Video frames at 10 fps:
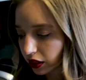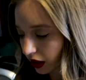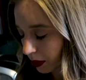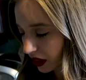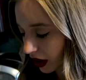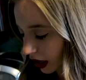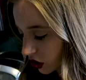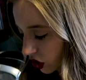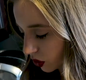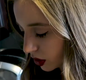lemon that I
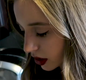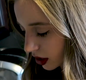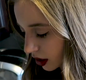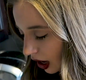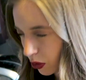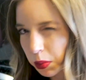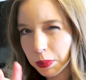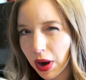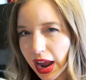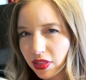juiced. And
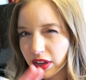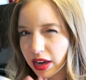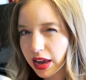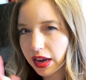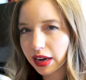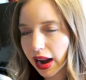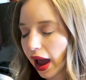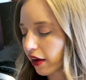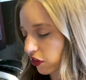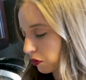remember, I had like 1.5
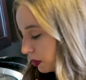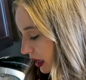cans of